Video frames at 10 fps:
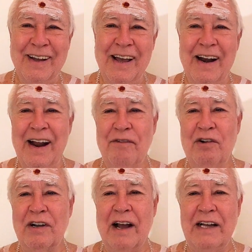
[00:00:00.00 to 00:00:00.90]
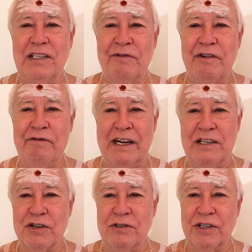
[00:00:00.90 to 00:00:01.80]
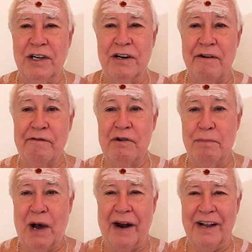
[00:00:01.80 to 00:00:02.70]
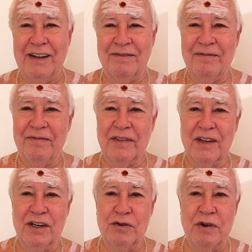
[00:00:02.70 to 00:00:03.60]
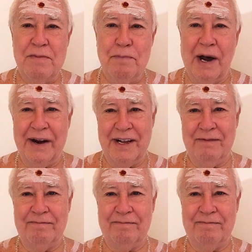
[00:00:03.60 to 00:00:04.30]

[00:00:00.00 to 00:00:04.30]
and have all kinds of adventures in a different body, a dream body.